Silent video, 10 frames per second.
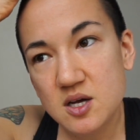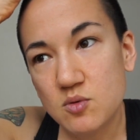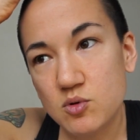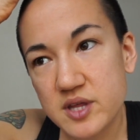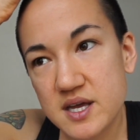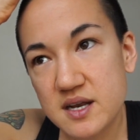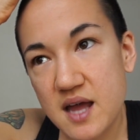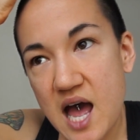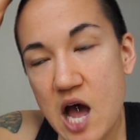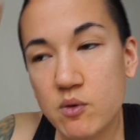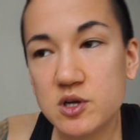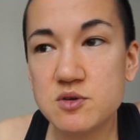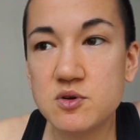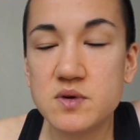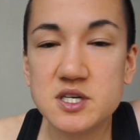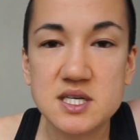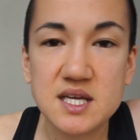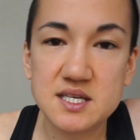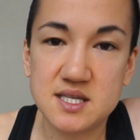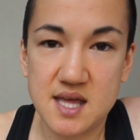well then how are you going to
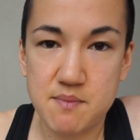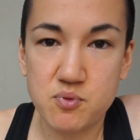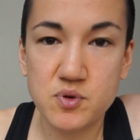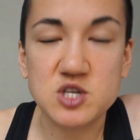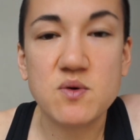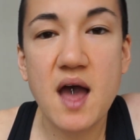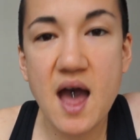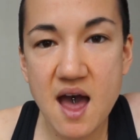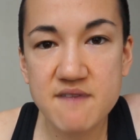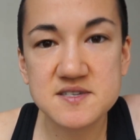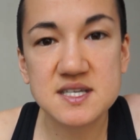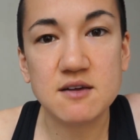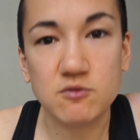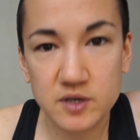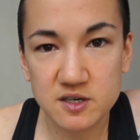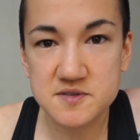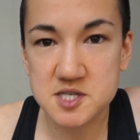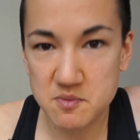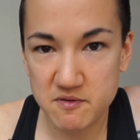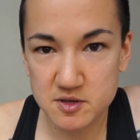get to that point? You have to get rid of
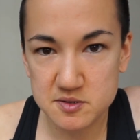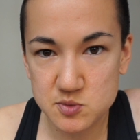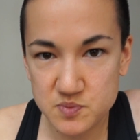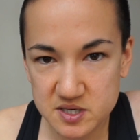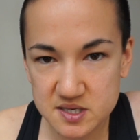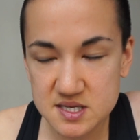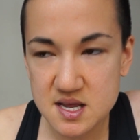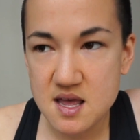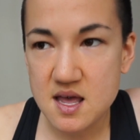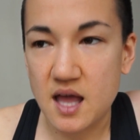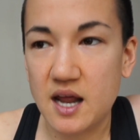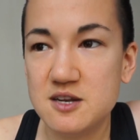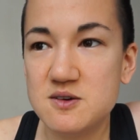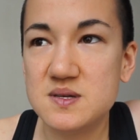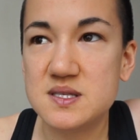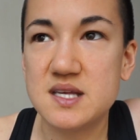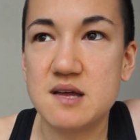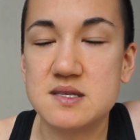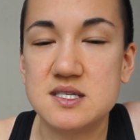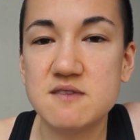some of those books. And I know it
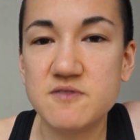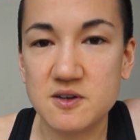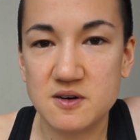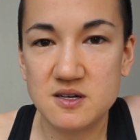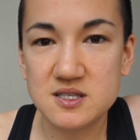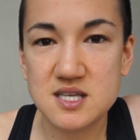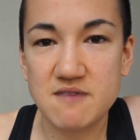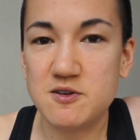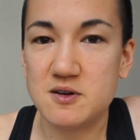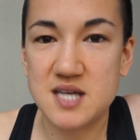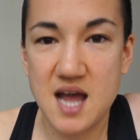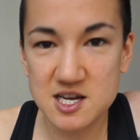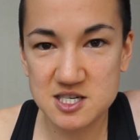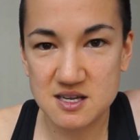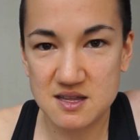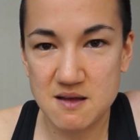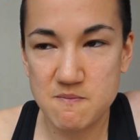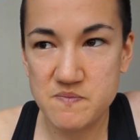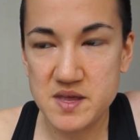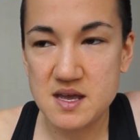sounds difficult if you're attached to
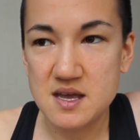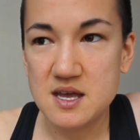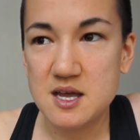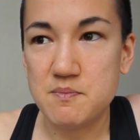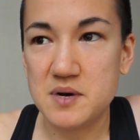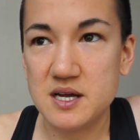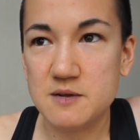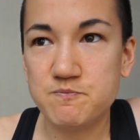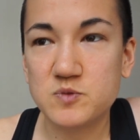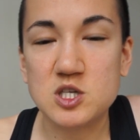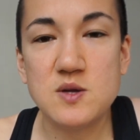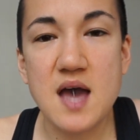them, but you